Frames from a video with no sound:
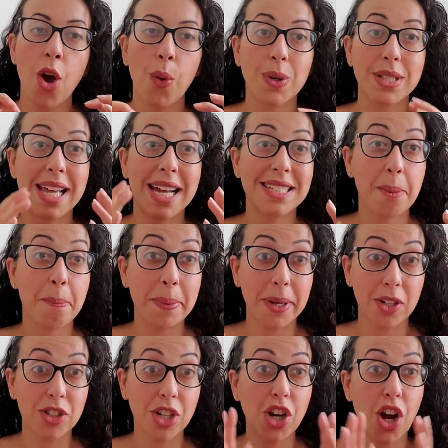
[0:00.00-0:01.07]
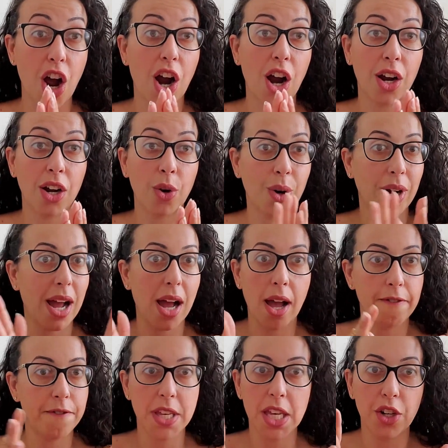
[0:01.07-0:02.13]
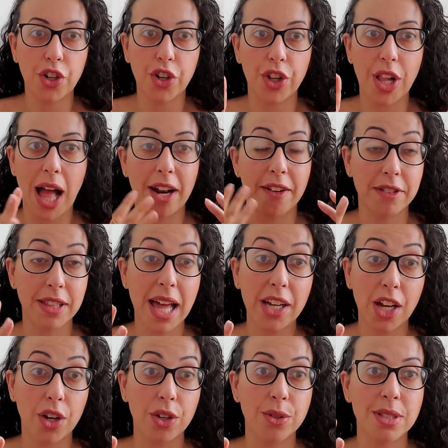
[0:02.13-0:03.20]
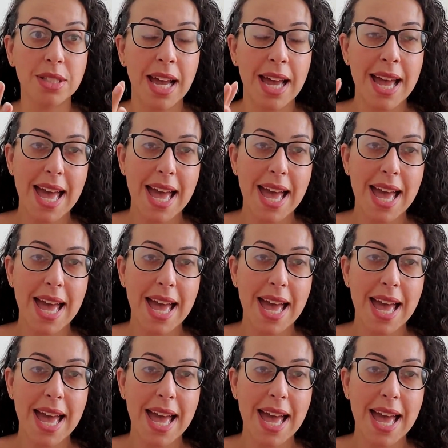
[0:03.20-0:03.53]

was they had to build a car or a vehicle out of Legos.